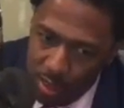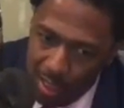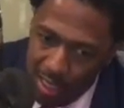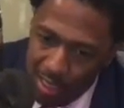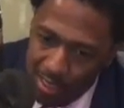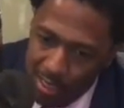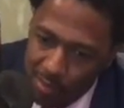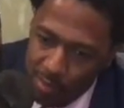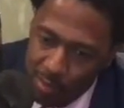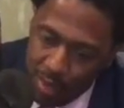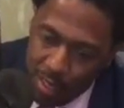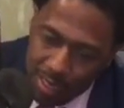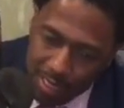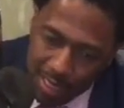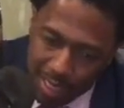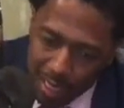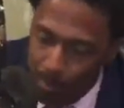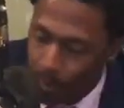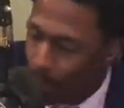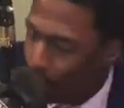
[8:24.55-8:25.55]
And that's even why I
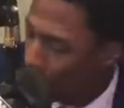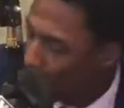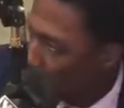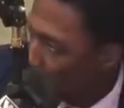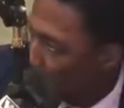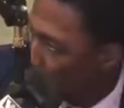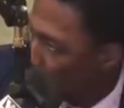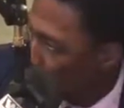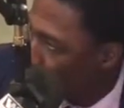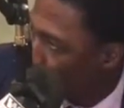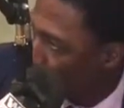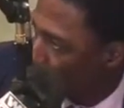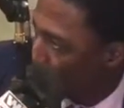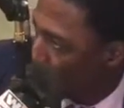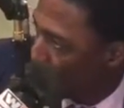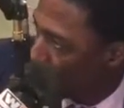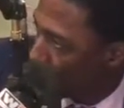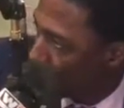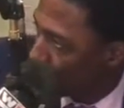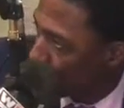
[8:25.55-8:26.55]
came out with that divorce
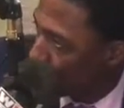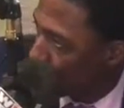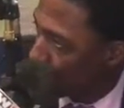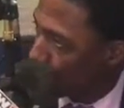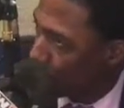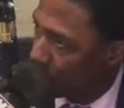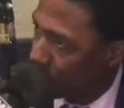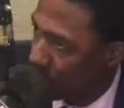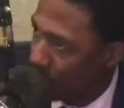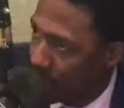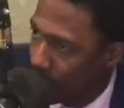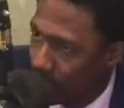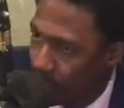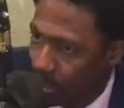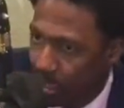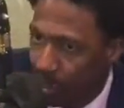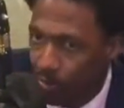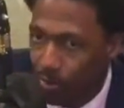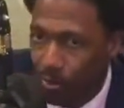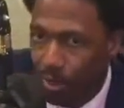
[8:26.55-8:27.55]
papers freestyle,
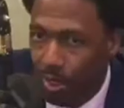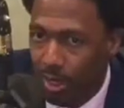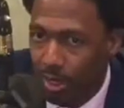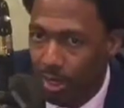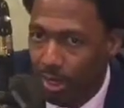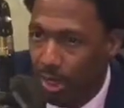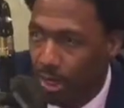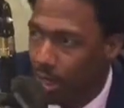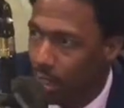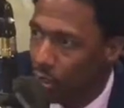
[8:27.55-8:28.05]
because everybody,